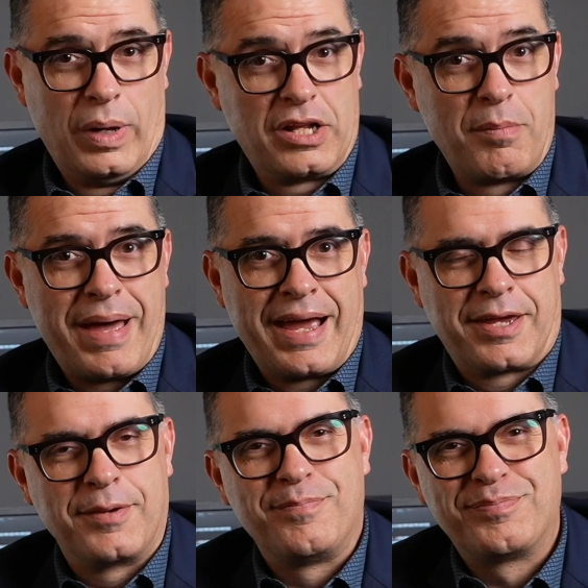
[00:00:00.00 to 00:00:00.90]
Welcome
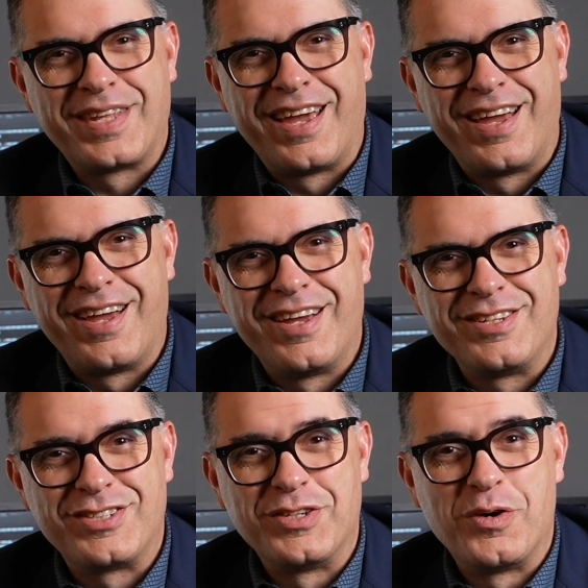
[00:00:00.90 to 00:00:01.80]
back.
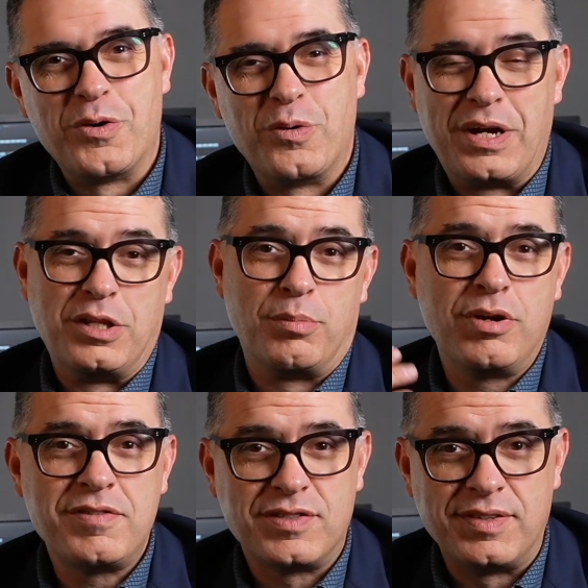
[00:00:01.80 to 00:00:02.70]
So in the
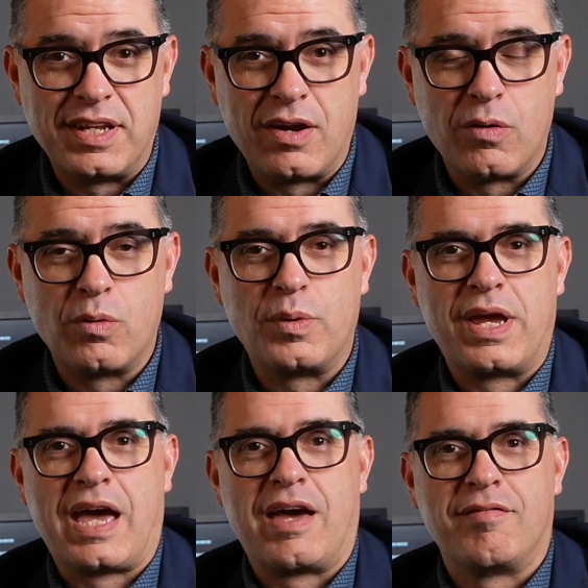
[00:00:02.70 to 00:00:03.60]
previous video, we
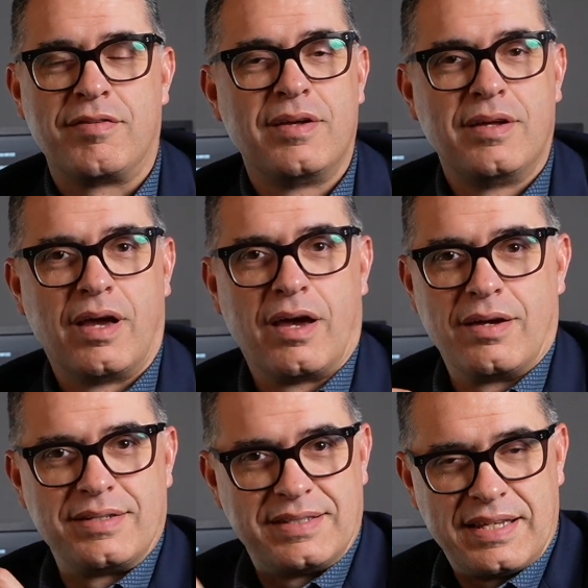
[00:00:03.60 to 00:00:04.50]
have
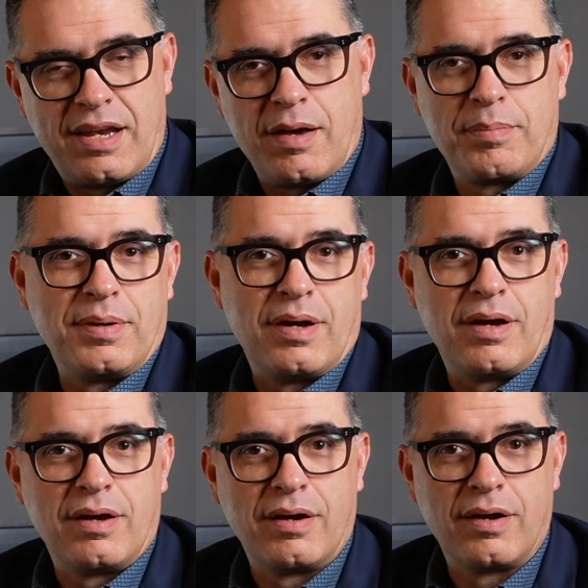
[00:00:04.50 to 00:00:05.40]
set up
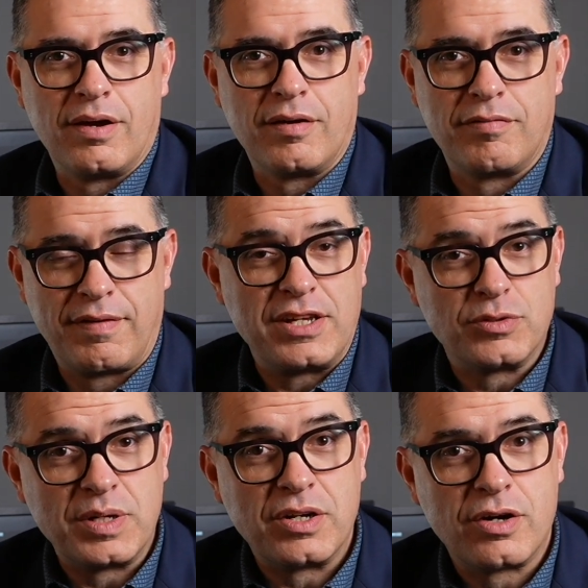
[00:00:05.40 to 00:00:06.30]
a
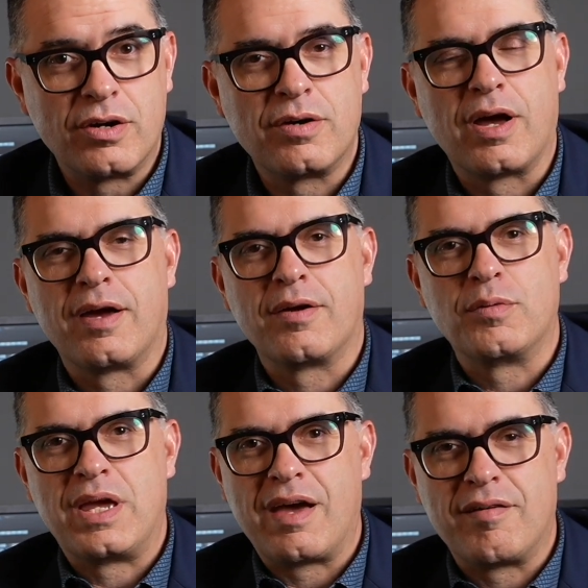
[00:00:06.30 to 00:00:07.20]
FaceReader.
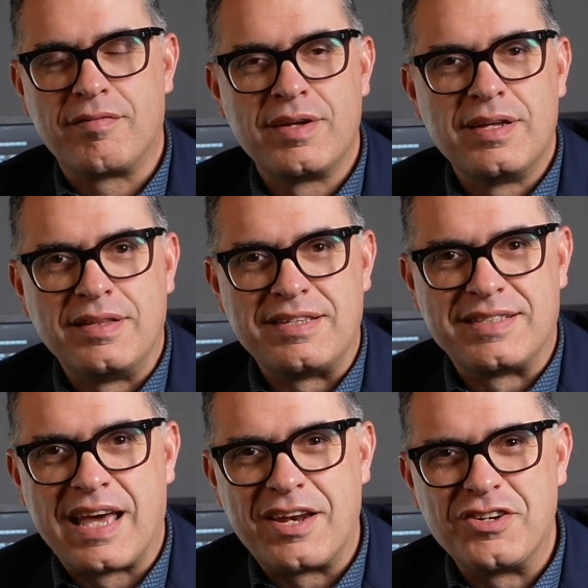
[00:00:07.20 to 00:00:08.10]
We have
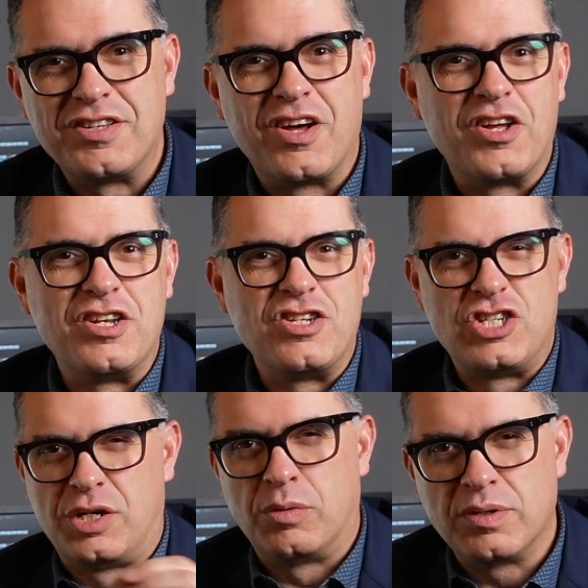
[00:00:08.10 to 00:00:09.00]
decided on
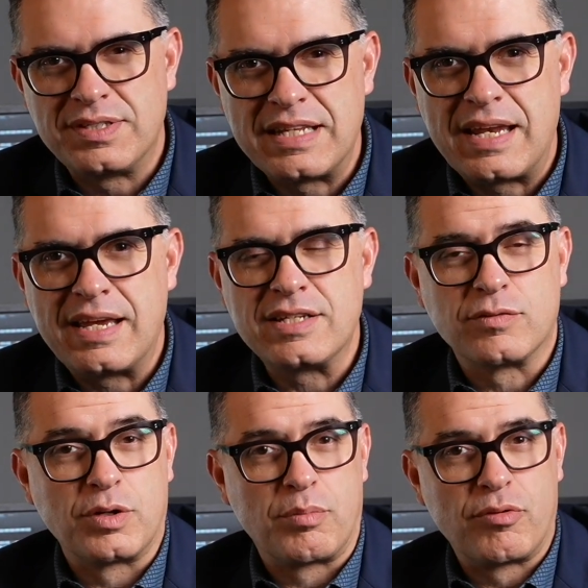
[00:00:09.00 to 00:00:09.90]
general settings
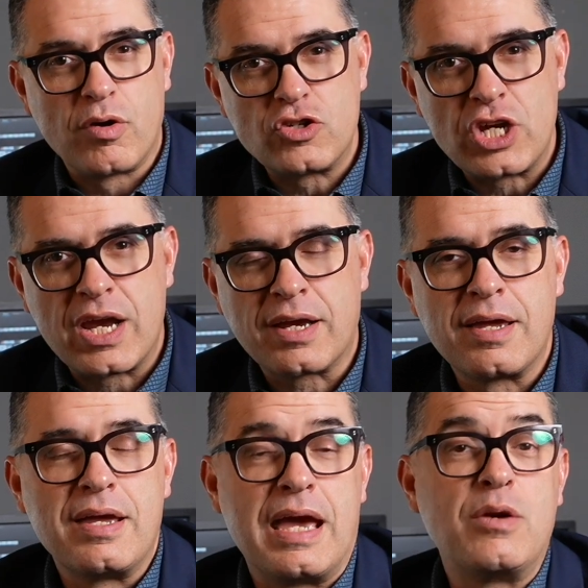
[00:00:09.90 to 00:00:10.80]
for the project,
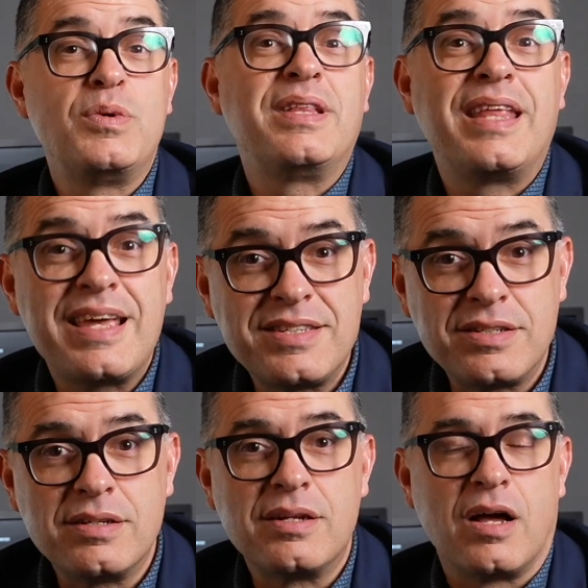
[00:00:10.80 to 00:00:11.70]
and we
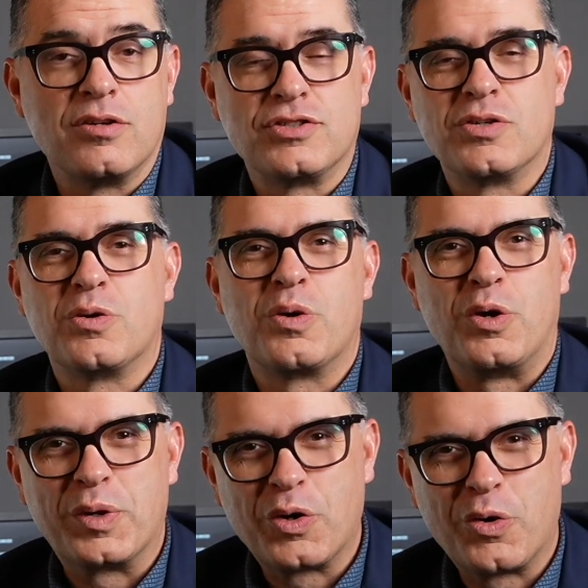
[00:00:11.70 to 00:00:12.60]
tested also a
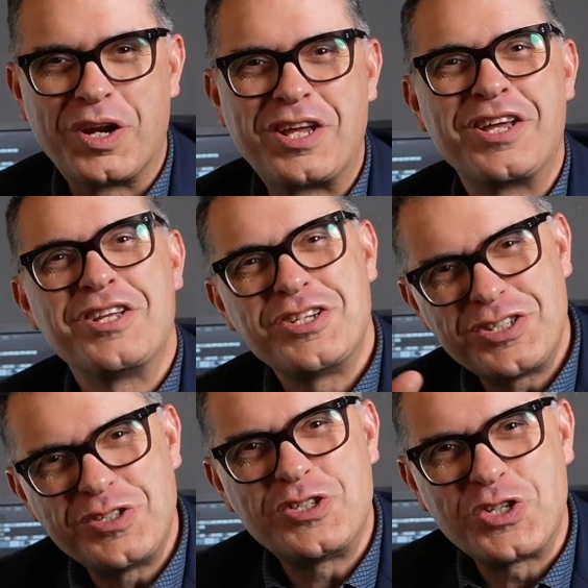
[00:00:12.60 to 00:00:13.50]
recording
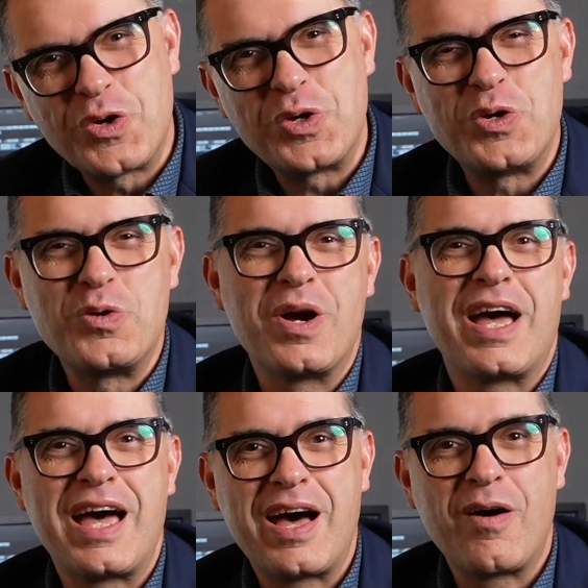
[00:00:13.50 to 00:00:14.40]
just to show you
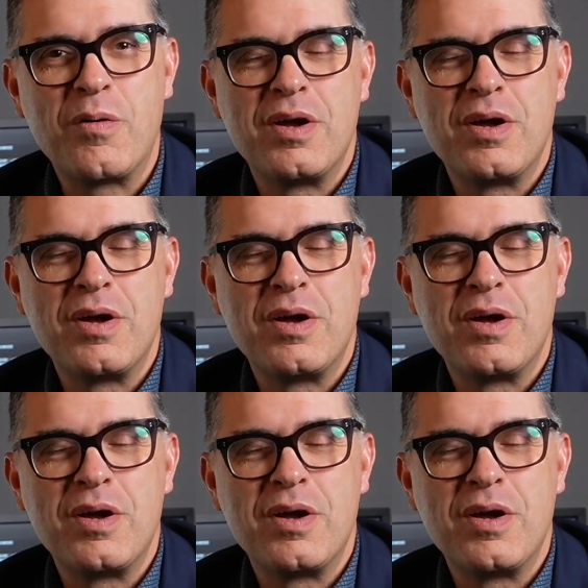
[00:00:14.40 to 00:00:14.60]
how